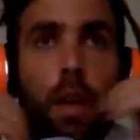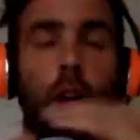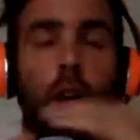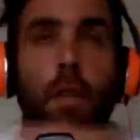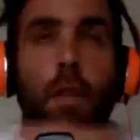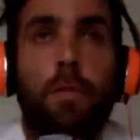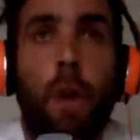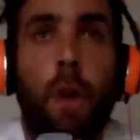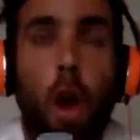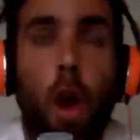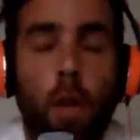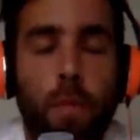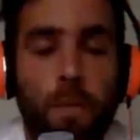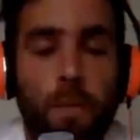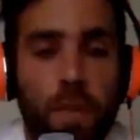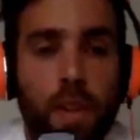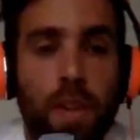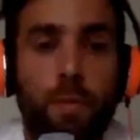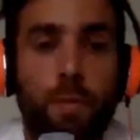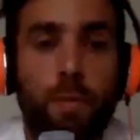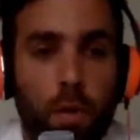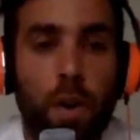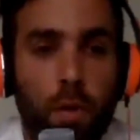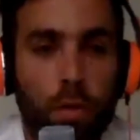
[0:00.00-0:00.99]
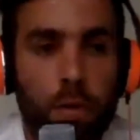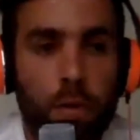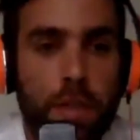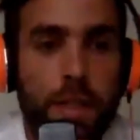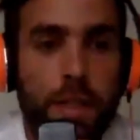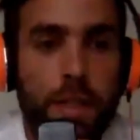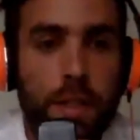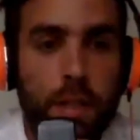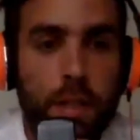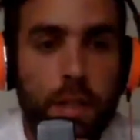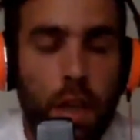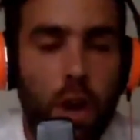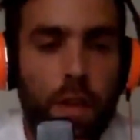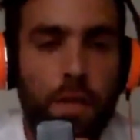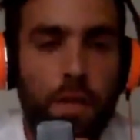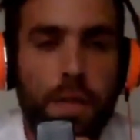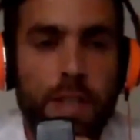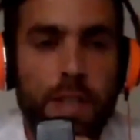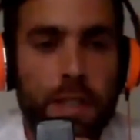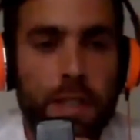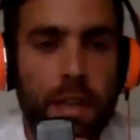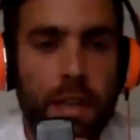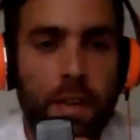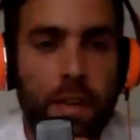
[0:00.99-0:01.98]
Hopefully when all this COVID
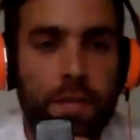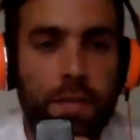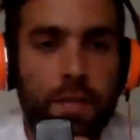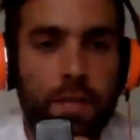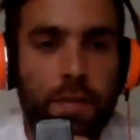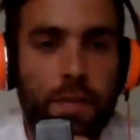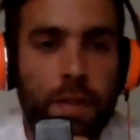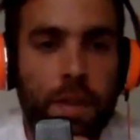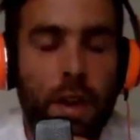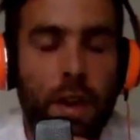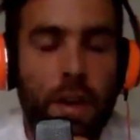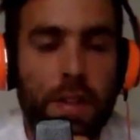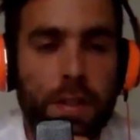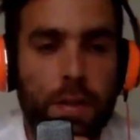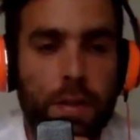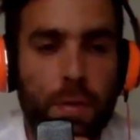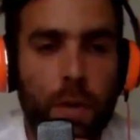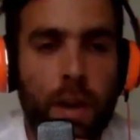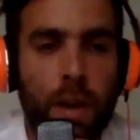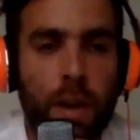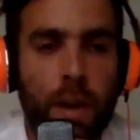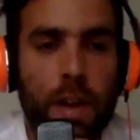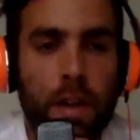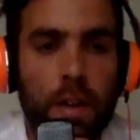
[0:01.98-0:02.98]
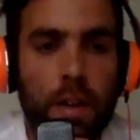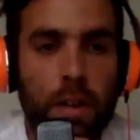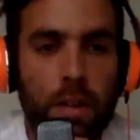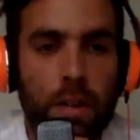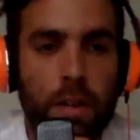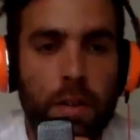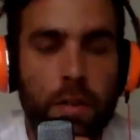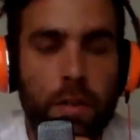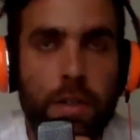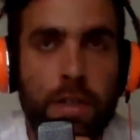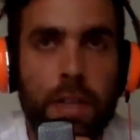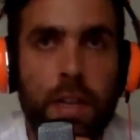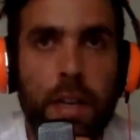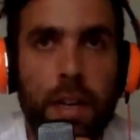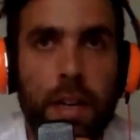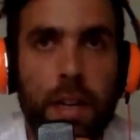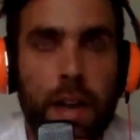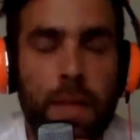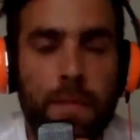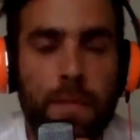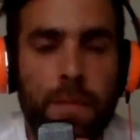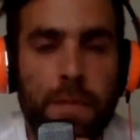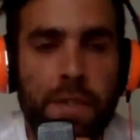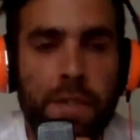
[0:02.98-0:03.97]
stuff goes away, I was going to
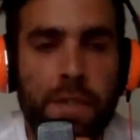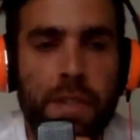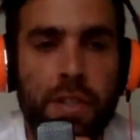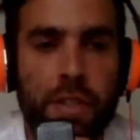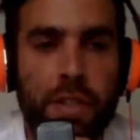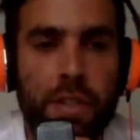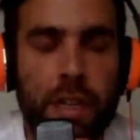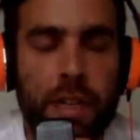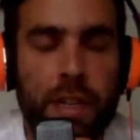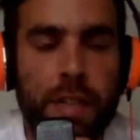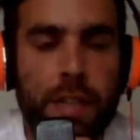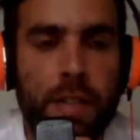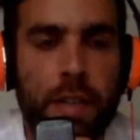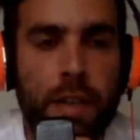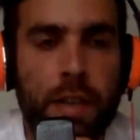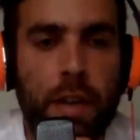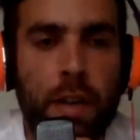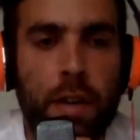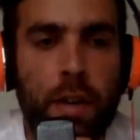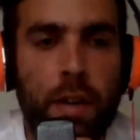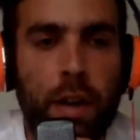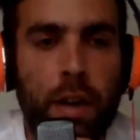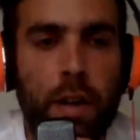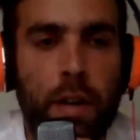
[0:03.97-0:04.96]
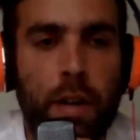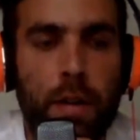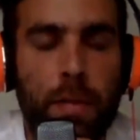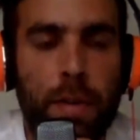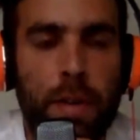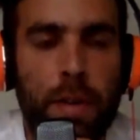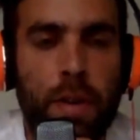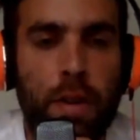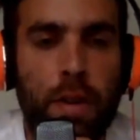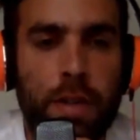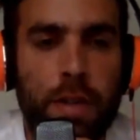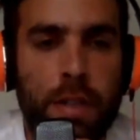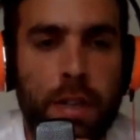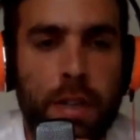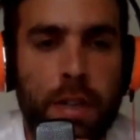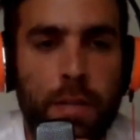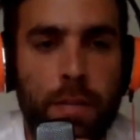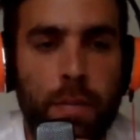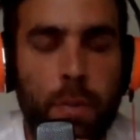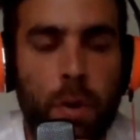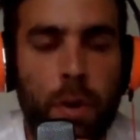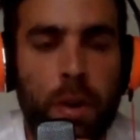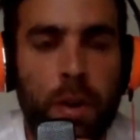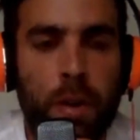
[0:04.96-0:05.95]
come visit Jed, so it'd be nice to
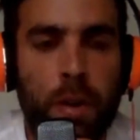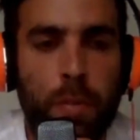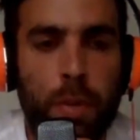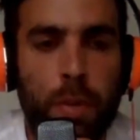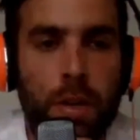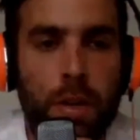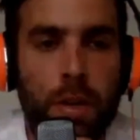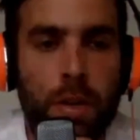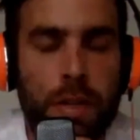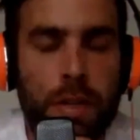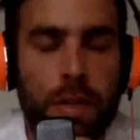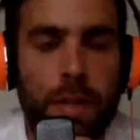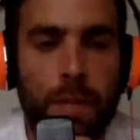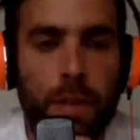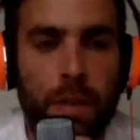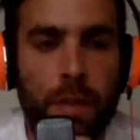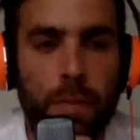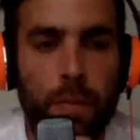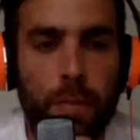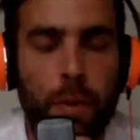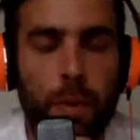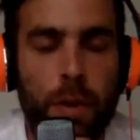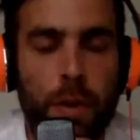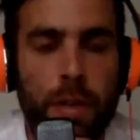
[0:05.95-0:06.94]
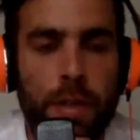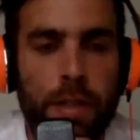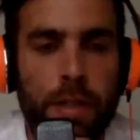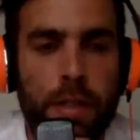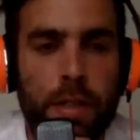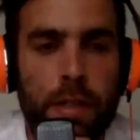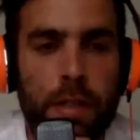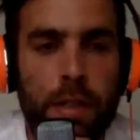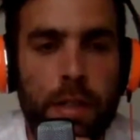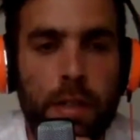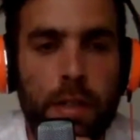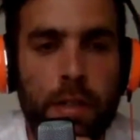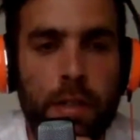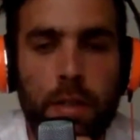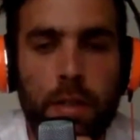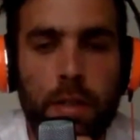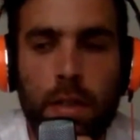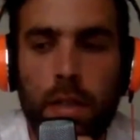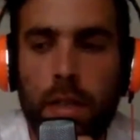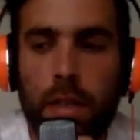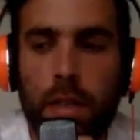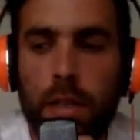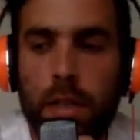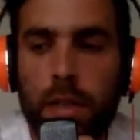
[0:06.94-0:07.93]
buy you a beer or something in person. And
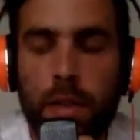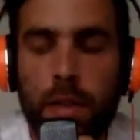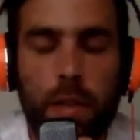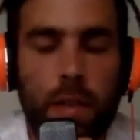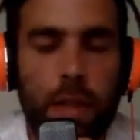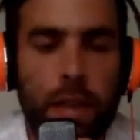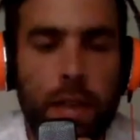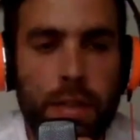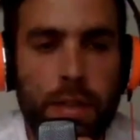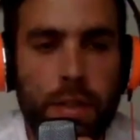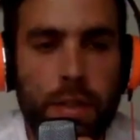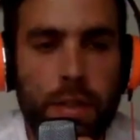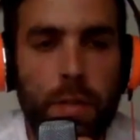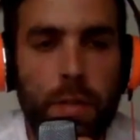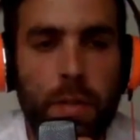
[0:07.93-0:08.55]
thank you so much.